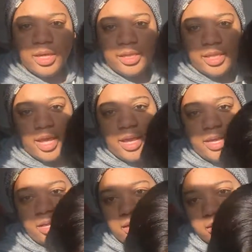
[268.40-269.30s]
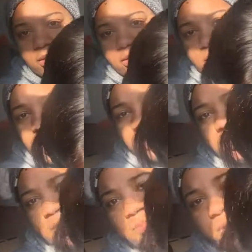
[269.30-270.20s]
and that I
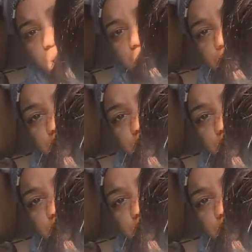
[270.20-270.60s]
did bleach